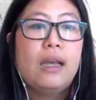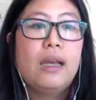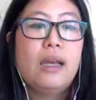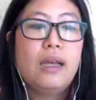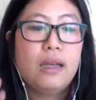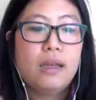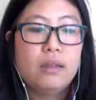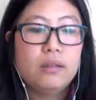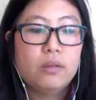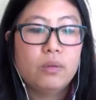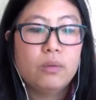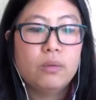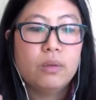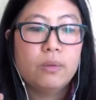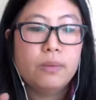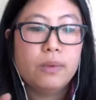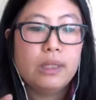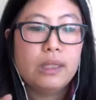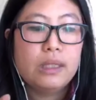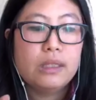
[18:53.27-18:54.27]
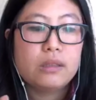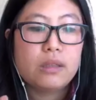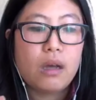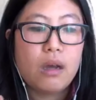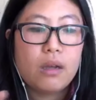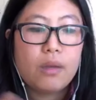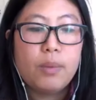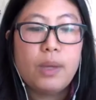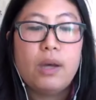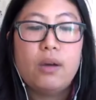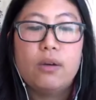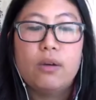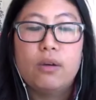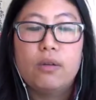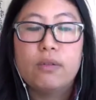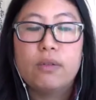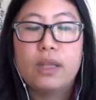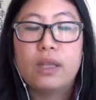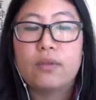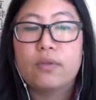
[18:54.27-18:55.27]
And when we talk
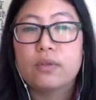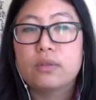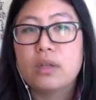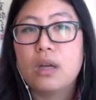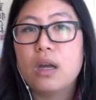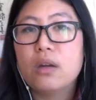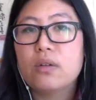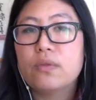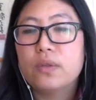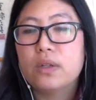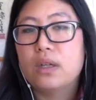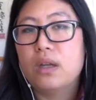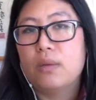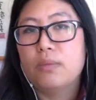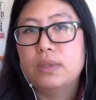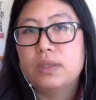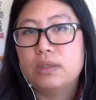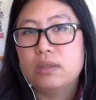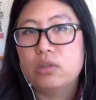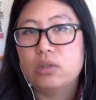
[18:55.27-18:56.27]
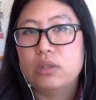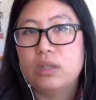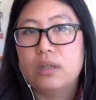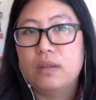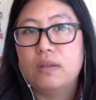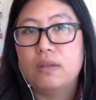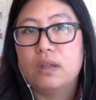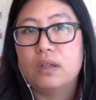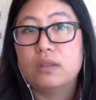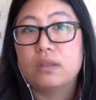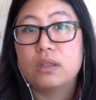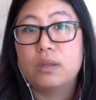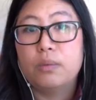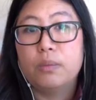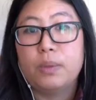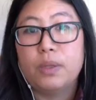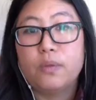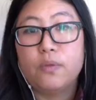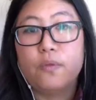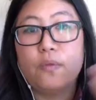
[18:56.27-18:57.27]
about like photography composition, there's going
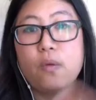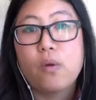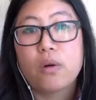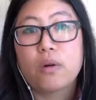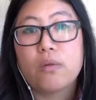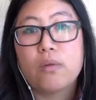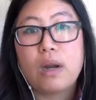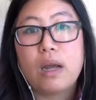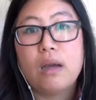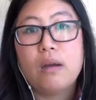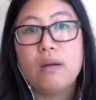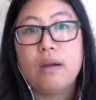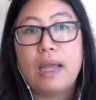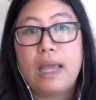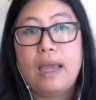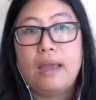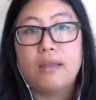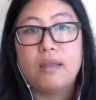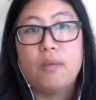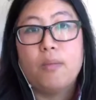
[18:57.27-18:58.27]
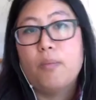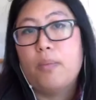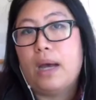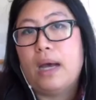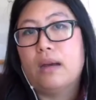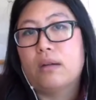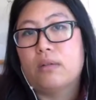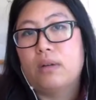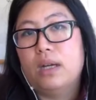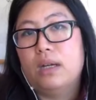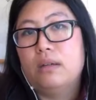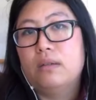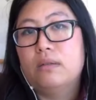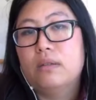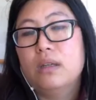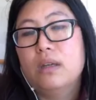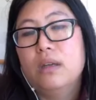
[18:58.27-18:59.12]
to be foreground and then background,